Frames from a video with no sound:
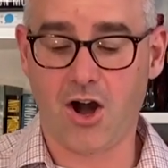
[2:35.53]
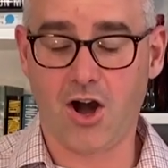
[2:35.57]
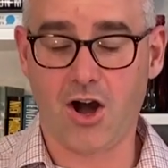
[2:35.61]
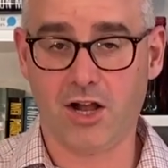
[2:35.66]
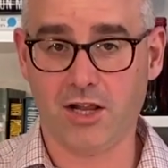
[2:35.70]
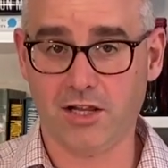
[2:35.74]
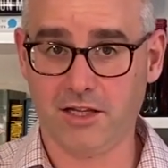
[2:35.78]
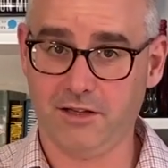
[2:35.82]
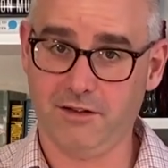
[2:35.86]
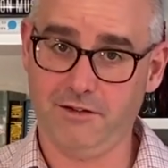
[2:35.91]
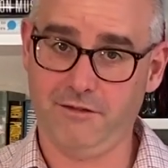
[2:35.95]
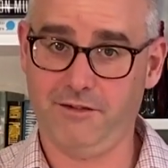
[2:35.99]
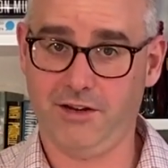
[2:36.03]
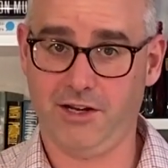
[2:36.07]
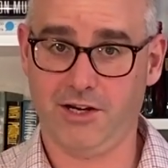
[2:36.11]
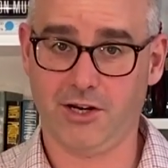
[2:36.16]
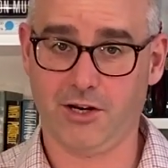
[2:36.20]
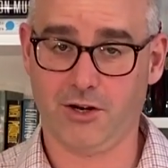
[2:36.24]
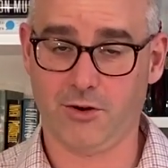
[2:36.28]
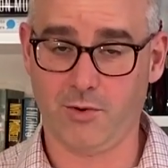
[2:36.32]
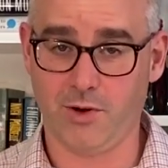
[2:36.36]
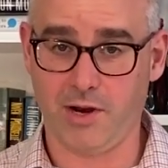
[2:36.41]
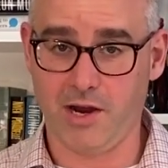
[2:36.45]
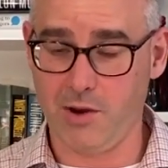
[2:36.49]
all of the
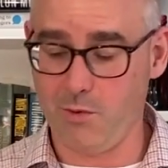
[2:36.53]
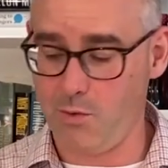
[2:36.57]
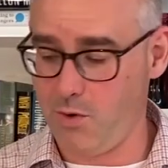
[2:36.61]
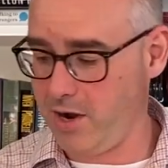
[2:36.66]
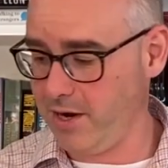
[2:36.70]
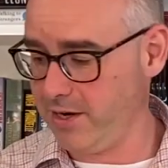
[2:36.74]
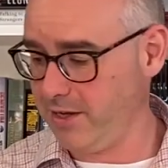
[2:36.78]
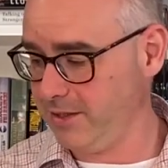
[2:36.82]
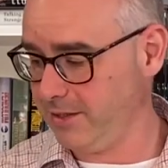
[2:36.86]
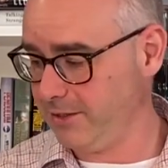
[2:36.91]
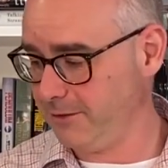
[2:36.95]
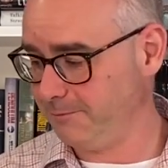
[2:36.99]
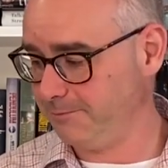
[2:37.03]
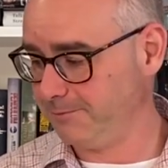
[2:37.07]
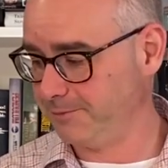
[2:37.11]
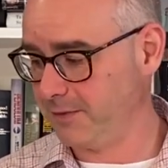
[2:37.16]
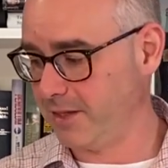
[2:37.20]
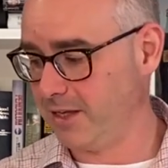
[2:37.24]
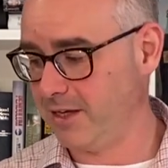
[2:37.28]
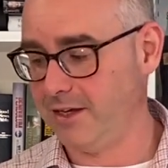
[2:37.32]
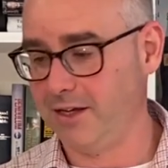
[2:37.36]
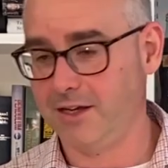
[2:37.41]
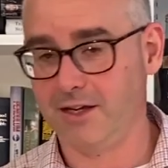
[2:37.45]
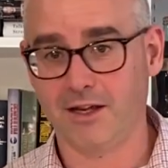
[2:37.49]
vinegar where I want it.
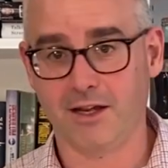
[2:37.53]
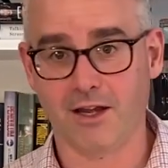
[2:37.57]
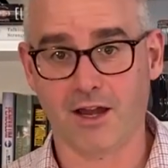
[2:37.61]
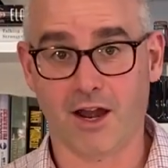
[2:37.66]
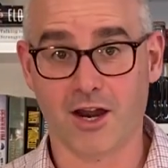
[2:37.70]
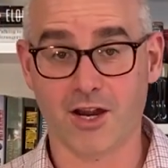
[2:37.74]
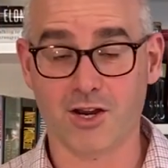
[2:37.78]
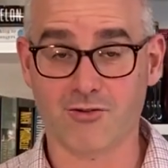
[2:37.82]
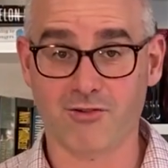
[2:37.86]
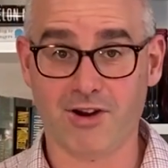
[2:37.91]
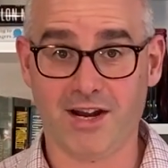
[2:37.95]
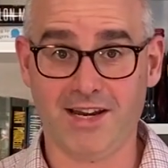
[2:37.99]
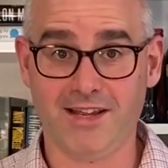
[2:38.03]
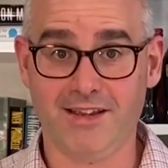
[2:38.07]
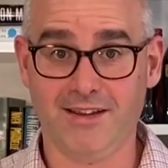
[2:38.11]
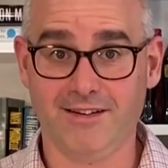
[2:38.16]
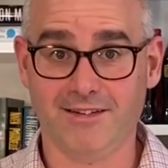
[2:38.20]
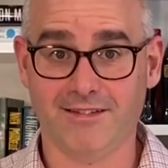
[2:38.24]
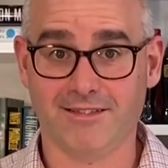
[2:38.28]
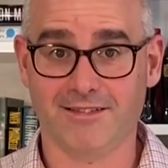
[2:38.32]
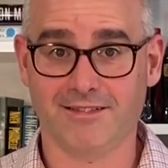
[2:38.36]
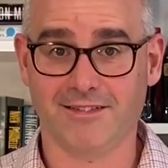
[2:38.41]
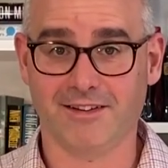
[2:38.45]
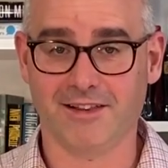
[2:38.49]
Are you ready?
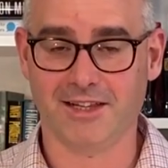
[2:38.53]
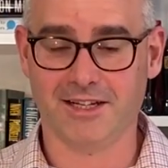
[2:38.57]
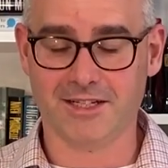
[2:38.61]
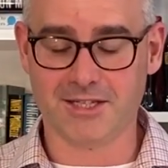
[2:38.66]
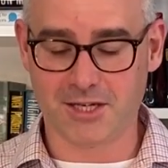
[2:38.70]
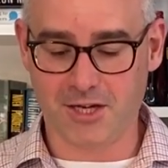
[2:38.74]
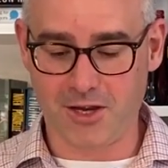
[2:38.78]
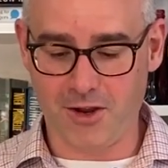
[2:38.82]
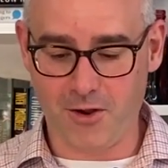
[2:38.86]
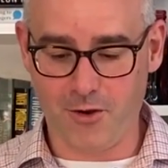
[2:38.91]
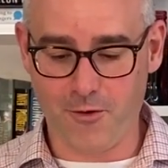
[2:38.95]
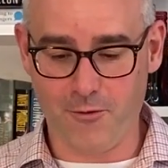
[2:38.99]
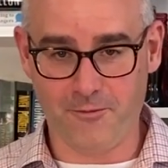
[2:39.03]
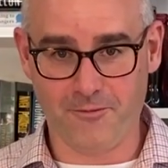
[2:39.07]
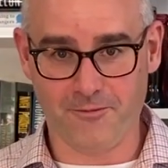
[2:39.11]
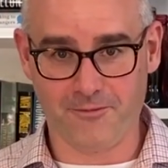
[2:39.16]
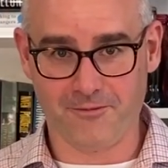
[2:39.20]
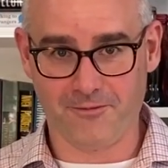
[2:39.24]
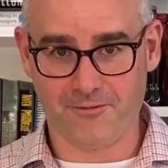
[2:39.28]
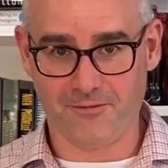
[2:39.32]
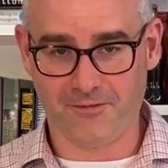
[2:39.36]
Let's go.